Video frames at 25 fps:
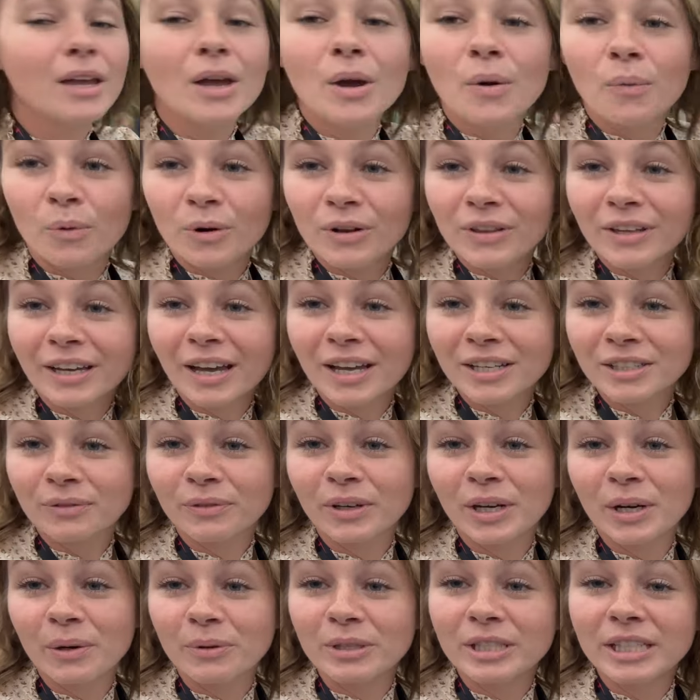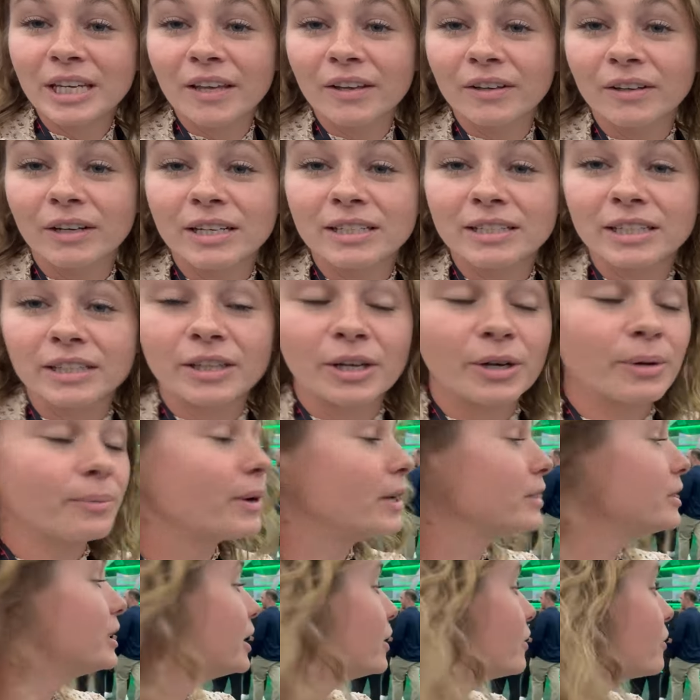one of the guys over here was telling us that they're
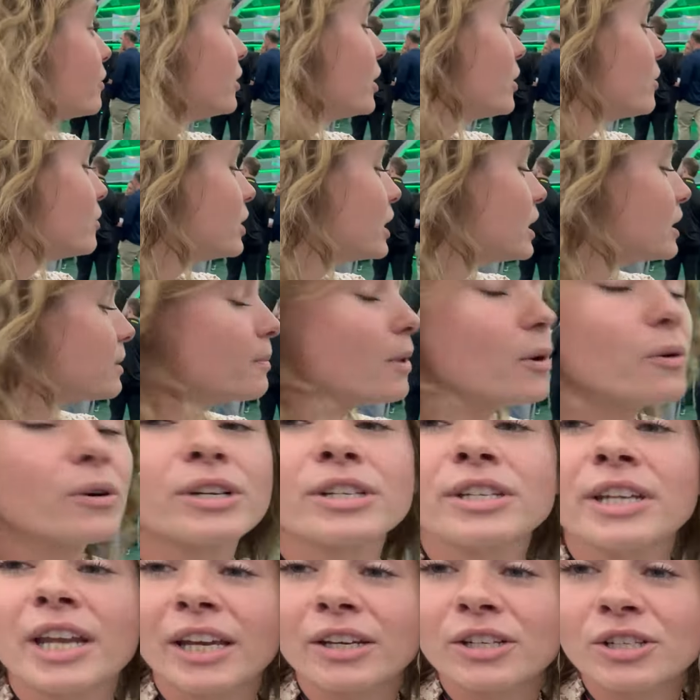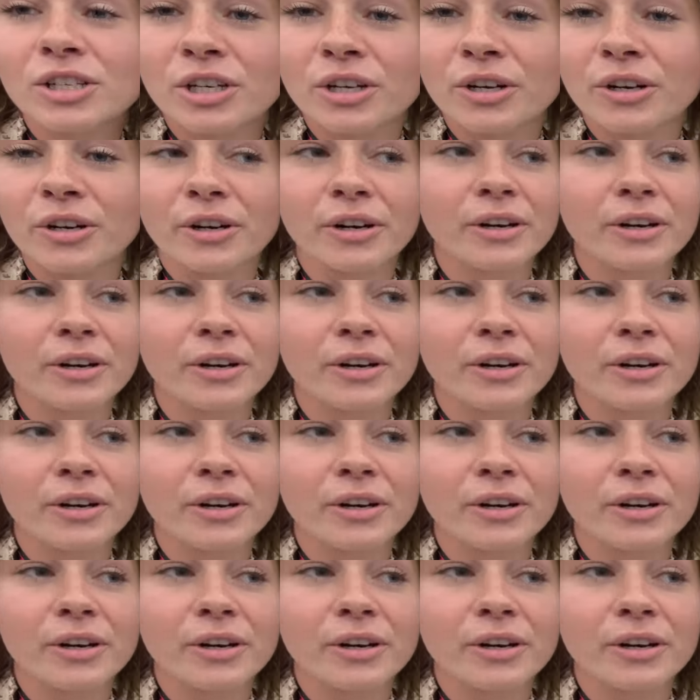about to introduce these mowers next year.